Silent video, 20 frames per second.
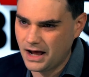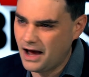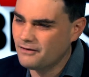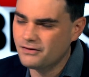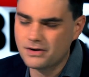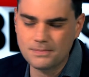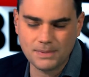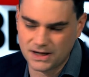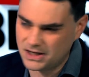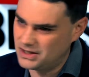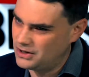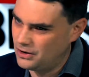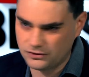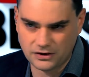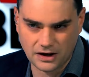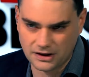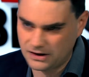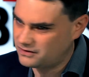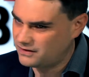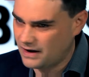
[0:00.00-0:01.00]
Everybody
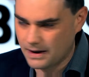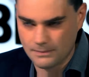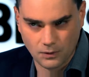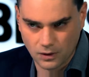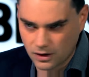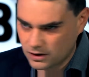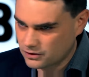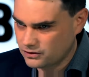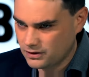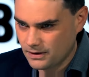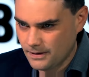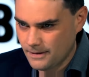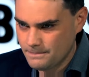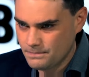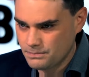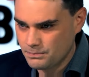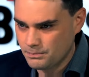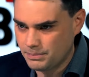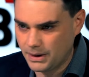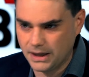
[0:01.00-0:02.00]
knows how this game works.
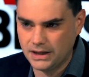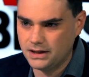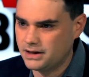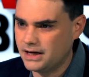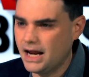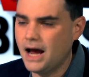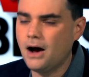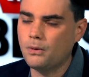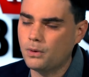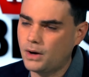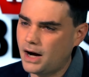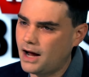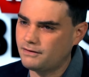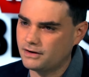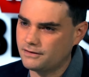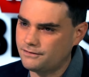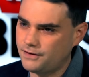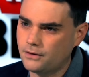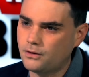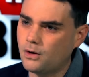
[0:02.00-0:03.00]
But now we're
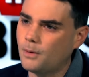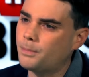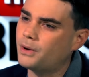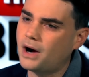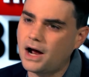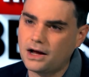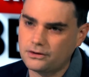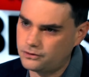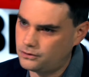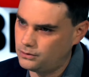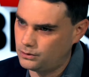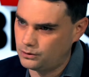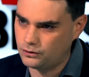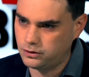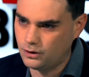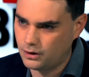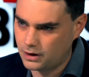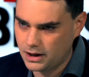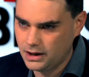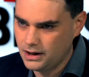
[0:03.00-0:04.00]
having federal
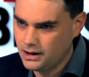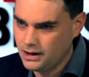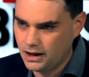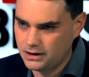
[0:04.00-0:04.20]
prosecutors look